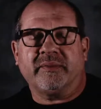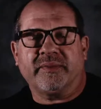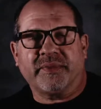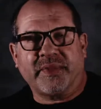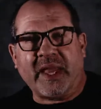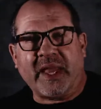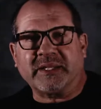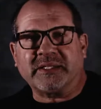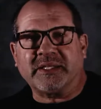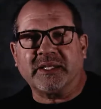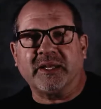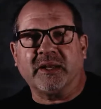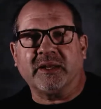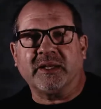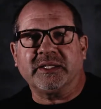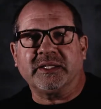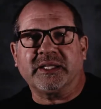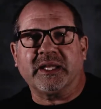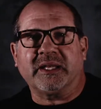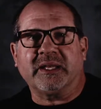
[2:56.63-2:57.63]
That's an
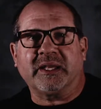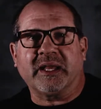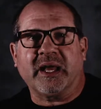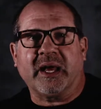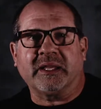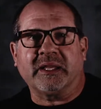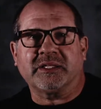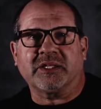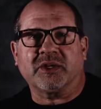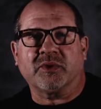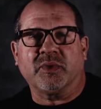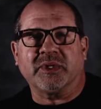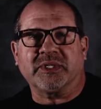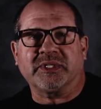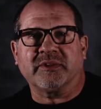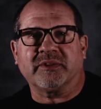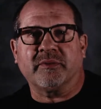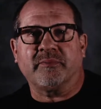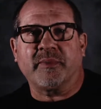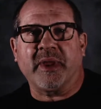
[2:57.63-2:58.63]
unintended
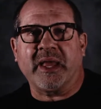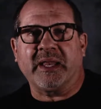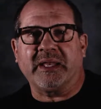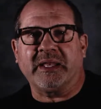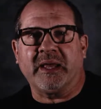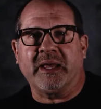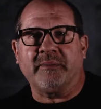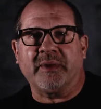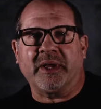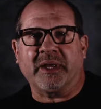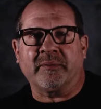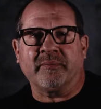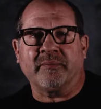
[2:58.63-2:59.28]
consequence of the pandemic.